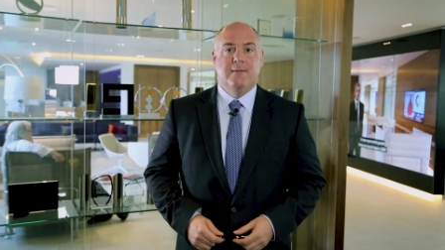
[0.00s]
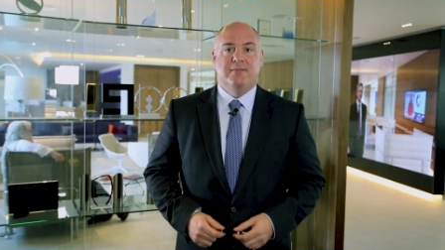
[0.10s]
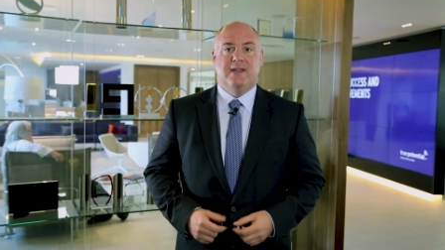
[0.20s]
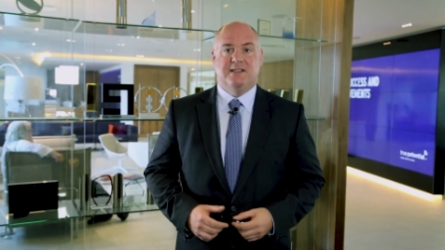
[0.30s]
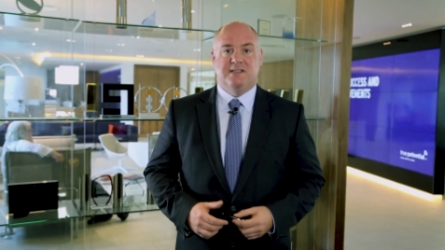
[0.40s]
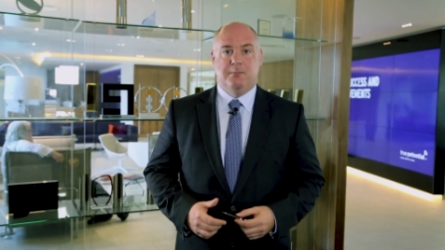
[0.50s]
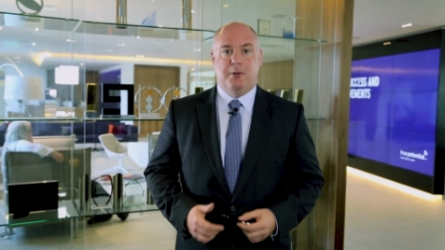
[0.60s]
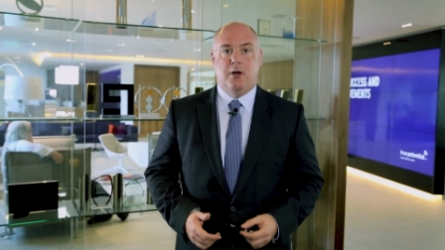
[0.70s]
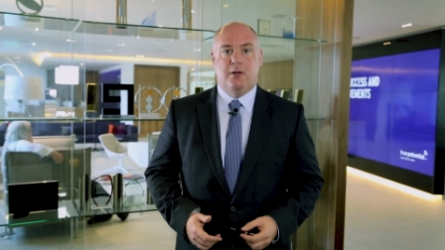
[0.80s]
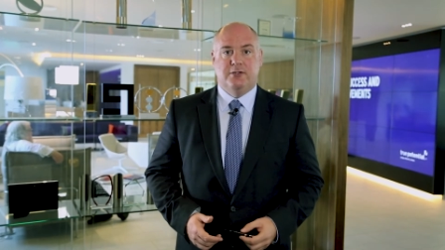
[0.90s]
And that's in
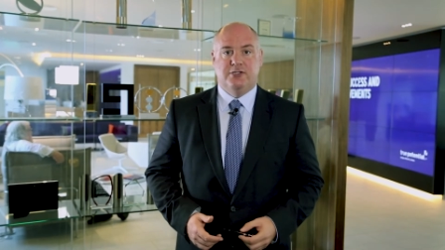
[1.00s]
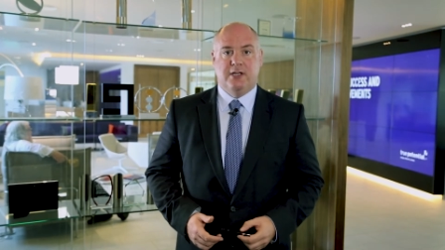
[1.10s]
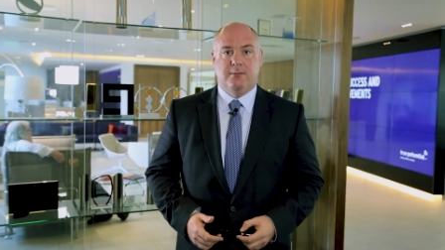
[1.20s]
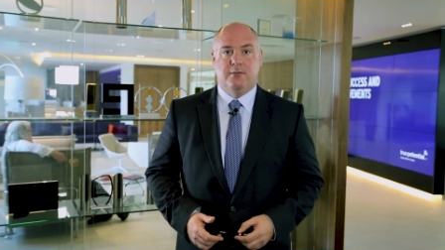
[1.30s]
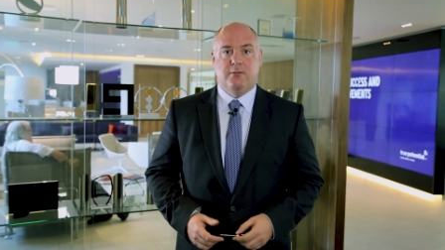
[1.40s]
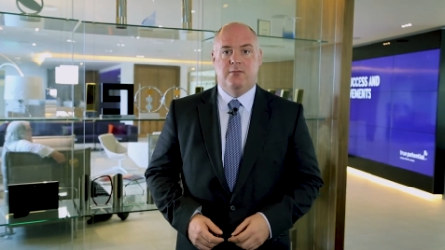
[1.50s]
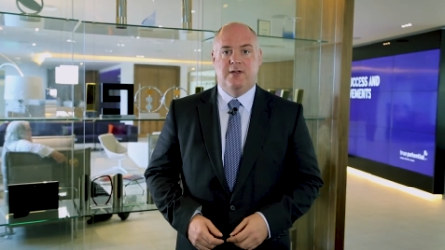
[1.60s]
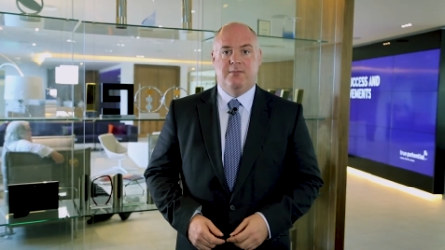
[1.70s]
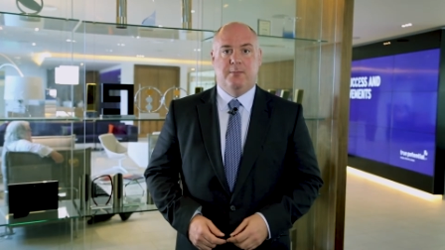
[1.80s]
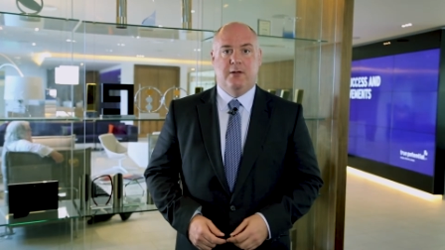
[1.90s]
partnership
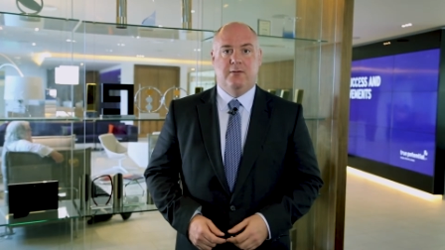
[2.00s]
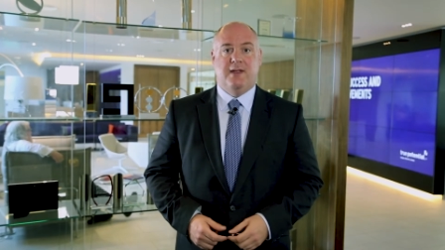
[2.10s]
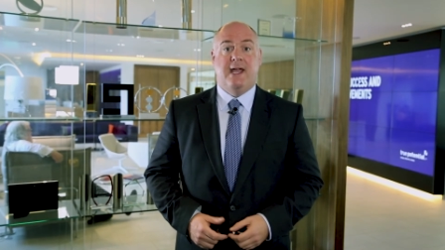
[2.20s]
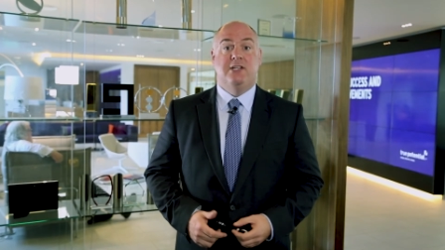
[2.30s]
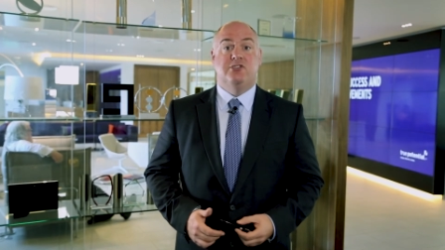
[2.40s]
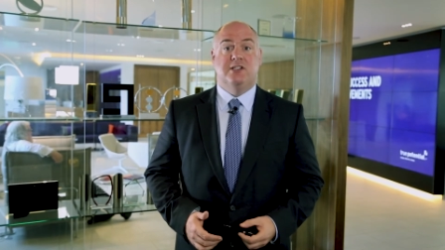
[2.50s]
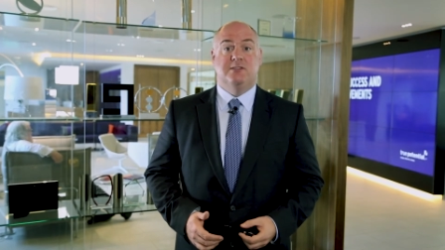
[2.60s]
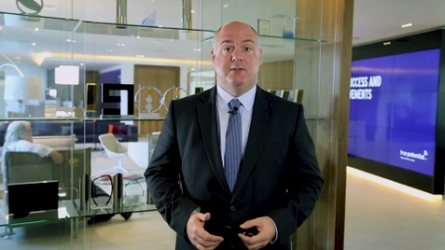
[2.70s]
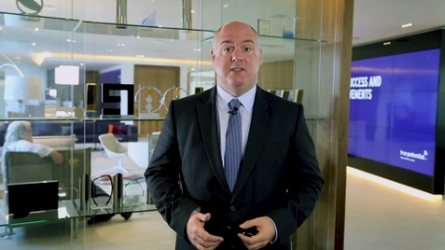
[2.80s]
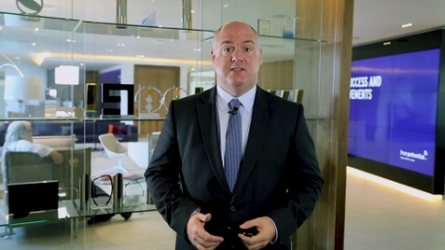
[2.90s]
with both
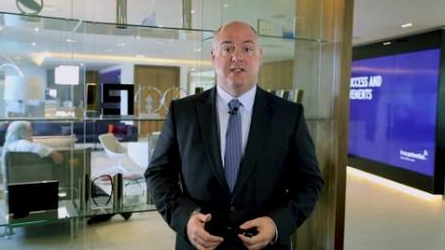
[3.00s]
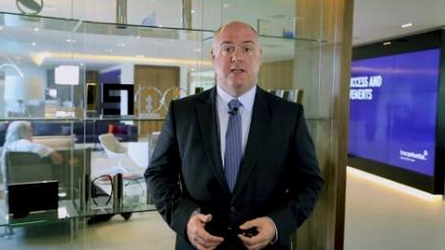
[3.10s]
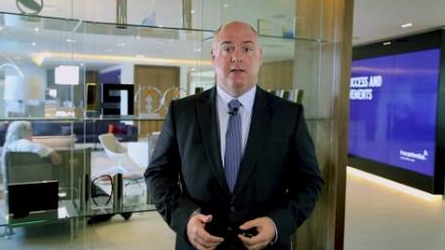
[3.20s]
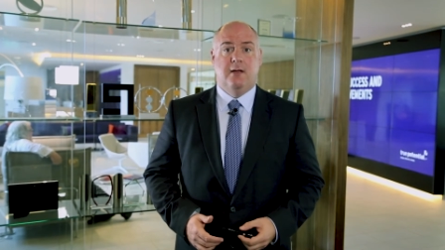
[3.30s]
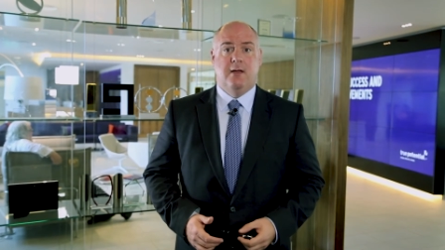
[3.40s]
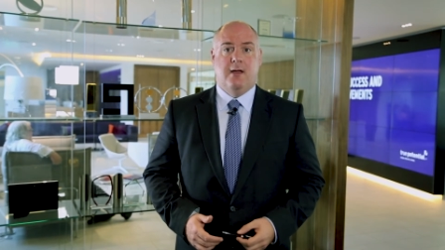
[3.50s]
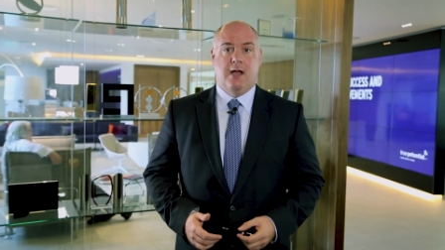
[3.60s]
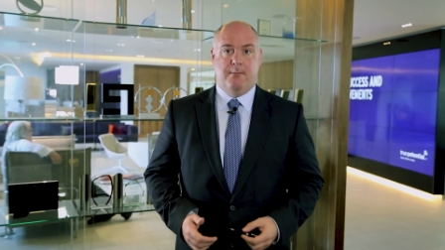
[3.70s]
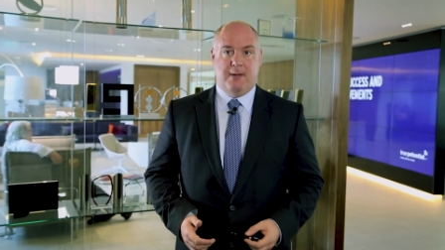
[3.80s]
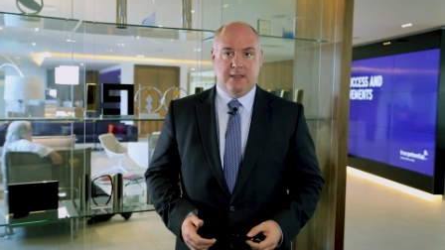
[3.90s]
HSBC
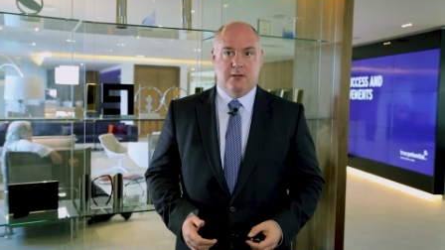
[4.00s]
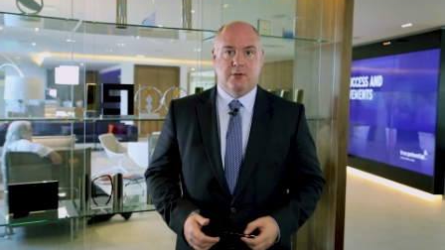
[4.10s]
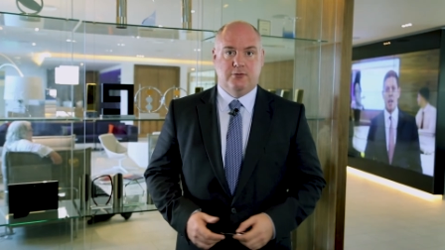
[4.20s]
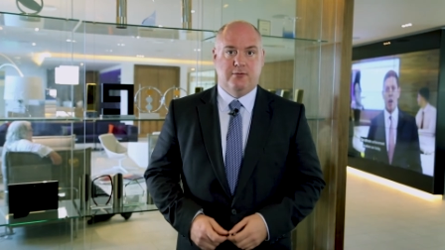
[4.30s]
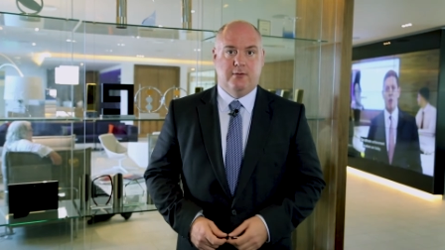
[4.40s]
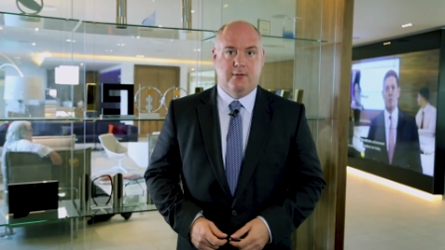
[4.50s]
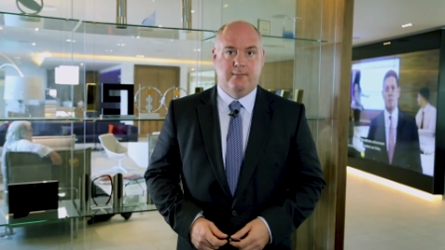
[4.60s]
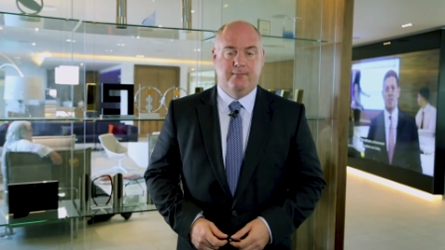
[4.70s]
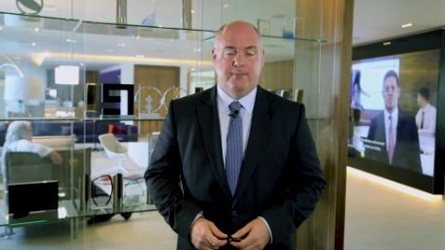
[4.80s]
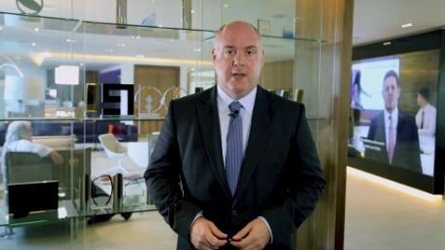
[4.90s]
and Bank of Montreal.